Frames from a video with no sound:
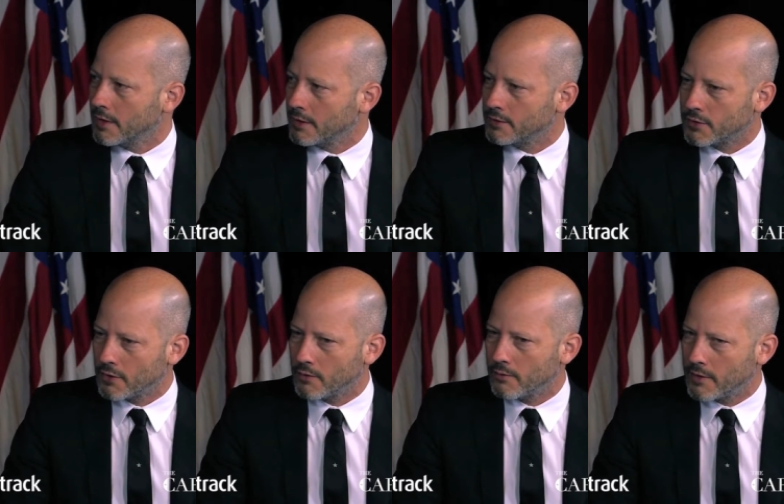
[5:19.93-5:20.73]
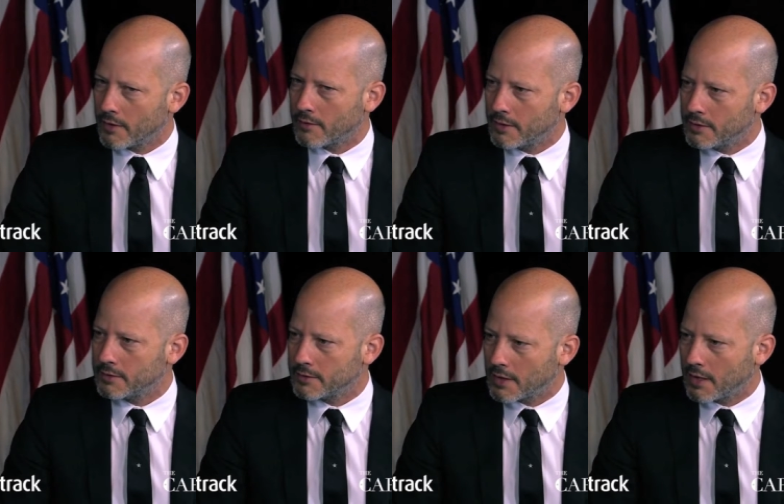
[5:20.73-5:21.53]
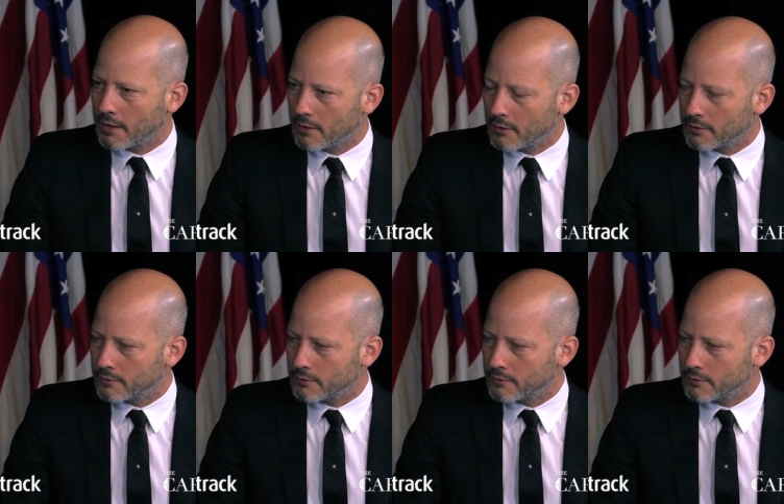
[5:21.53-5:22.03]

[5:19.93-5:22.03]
And so there is uh,